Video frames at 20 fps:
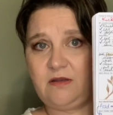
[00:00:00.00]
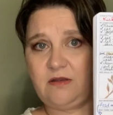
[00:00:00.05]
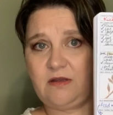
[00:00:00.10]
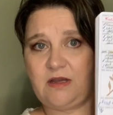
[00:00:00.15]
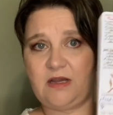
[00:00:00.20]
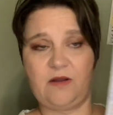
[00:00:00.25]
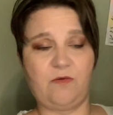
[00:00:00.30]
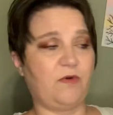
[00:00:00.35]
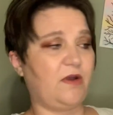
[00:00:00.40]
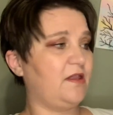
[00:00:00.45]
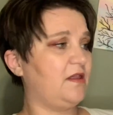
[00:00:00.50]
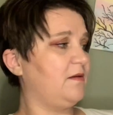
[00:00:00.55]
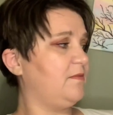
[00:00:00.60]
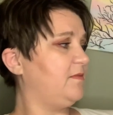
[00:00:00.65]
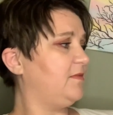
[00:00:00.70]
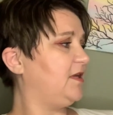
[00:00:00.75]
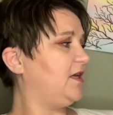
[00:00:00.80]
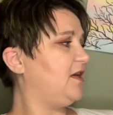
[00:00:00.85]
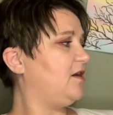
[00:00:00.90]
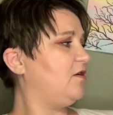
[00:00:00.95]
I write them
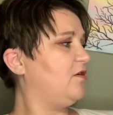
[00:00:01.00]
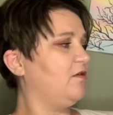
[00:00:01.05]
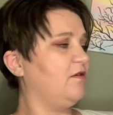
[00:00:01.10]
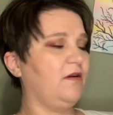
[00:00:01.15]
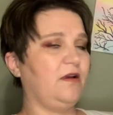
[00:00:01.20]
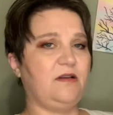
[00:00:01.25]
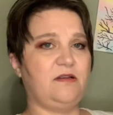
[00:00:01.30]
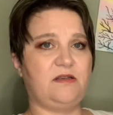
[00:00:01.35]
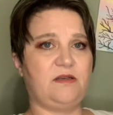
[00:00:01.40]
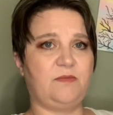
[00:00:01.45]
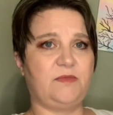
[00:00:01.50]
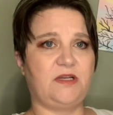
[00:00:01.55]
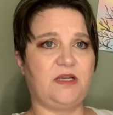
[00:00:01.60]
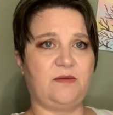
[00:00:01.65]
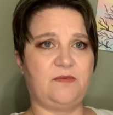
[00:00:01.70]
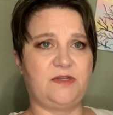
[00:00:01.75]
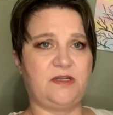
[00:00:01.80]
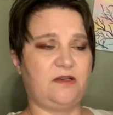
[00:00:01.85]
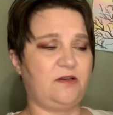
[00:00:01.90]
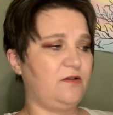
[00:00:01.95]
here, and
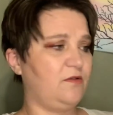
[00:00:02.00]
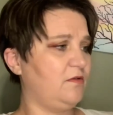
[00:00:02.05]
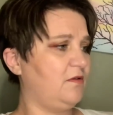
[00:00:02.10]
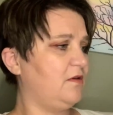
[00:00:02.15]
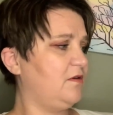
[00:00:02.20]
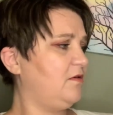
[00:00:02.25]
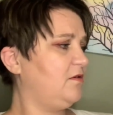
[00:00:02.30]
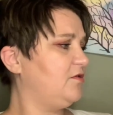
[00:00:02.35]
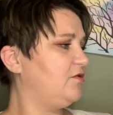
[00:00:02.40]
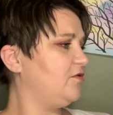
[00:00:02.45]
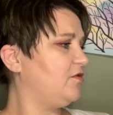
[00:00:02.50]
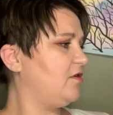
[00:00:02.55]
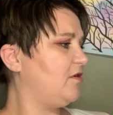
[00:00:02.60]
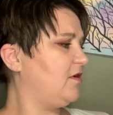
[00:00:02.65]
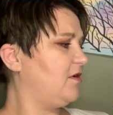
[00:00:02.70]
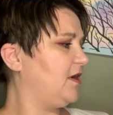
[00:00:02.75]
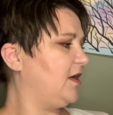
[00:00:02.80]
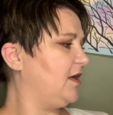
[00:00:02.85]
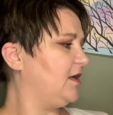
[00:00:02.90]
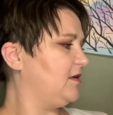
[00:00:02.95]
sometimes I do little
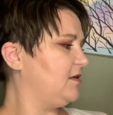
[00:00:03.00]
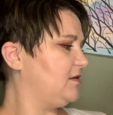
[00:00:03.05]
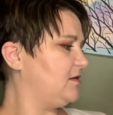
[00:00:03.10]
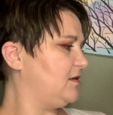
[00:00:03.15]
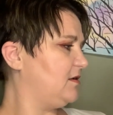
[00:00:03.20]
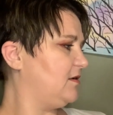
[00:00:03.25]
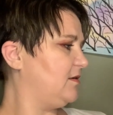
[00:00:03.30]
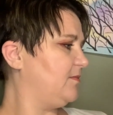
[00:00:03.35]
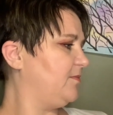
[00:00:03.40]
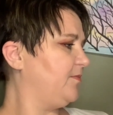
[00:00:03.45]
drawings, and